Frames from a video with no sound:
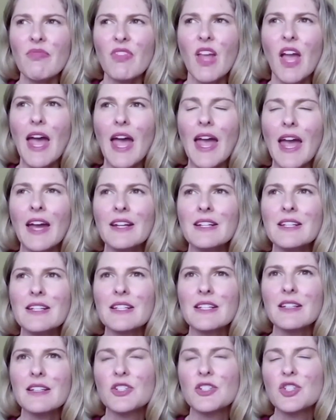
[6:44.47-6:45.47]
And
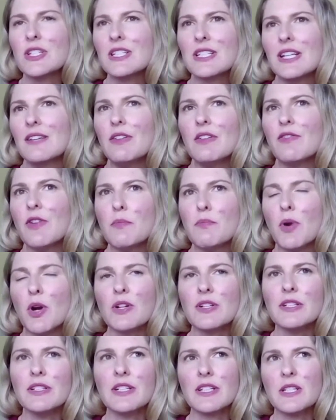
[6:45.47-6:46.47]
just even from
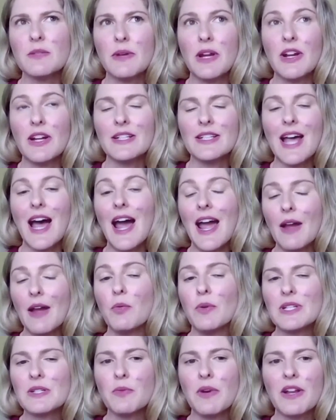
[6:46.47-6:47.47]
personal experience, I
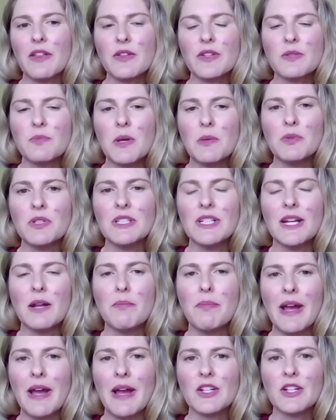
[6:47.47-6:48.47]
was one of those people did a
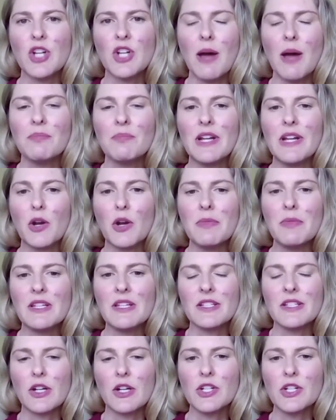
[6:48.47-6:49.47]
bike shop near me
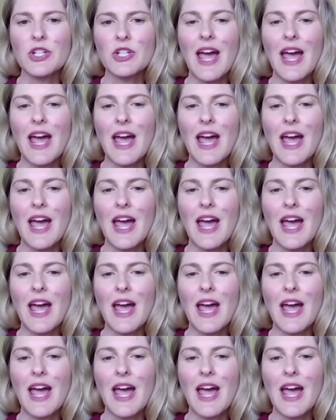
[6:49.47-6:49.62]
search.